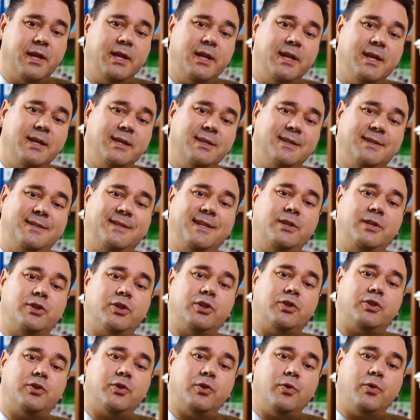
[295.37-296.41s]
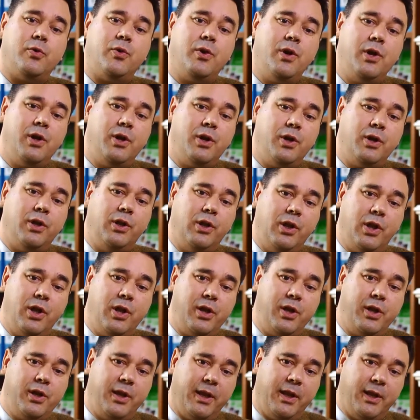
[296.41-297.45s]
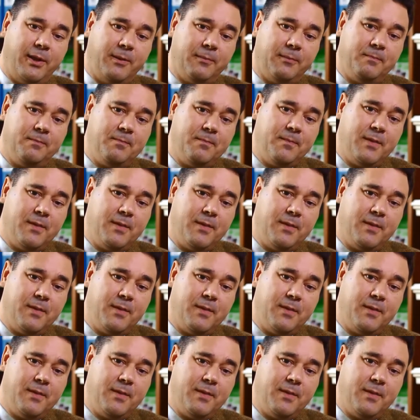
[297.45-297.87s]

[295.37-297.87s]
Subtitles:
in digital learning.